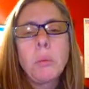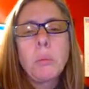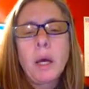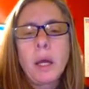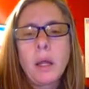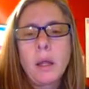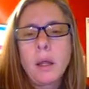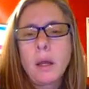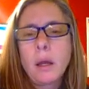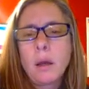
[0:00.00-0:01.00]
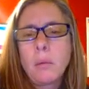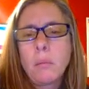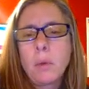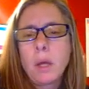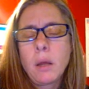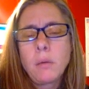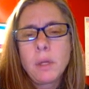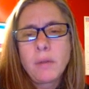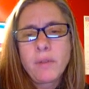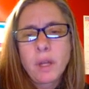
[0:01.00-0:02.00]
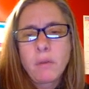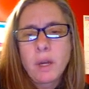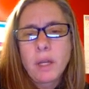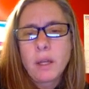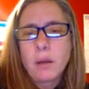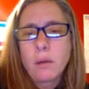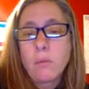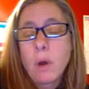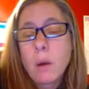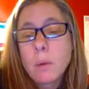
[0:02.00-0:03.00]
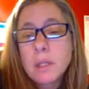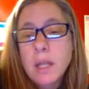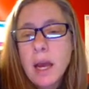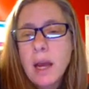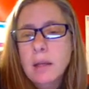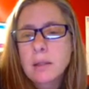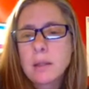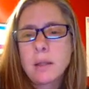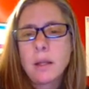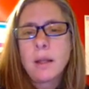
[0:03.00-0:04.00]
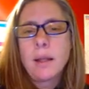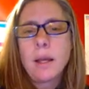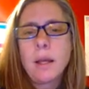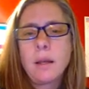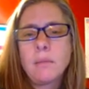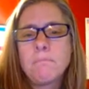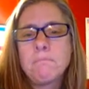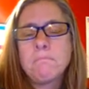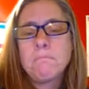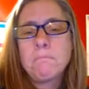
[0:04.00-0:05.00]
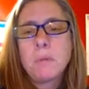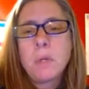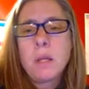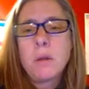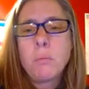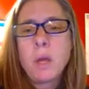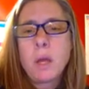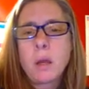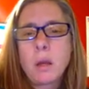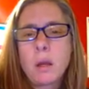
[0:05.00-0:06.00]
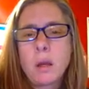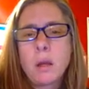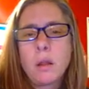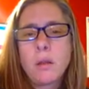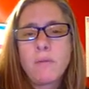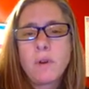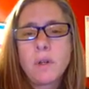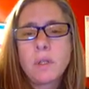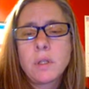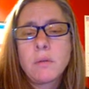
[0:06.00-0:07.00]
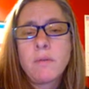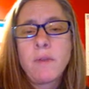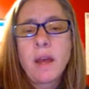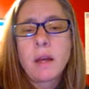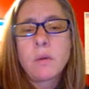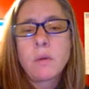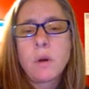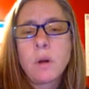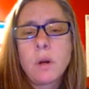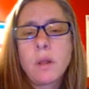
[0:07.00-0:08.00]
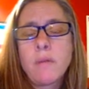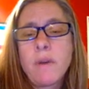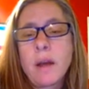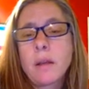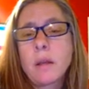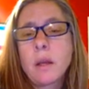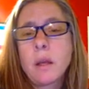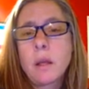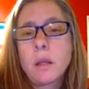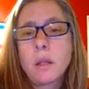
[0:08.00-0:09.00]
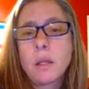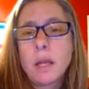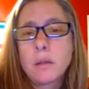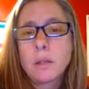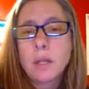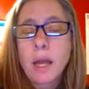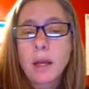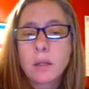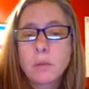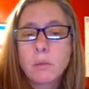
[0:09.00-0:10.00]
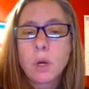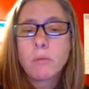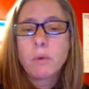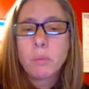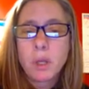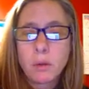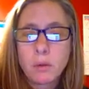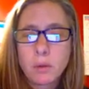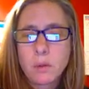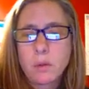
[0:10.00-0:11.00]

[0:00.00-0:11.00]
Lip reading: But I would definitely write down what was taxed and then either pick the first fact or the fact that the Townshend Acts were repealed.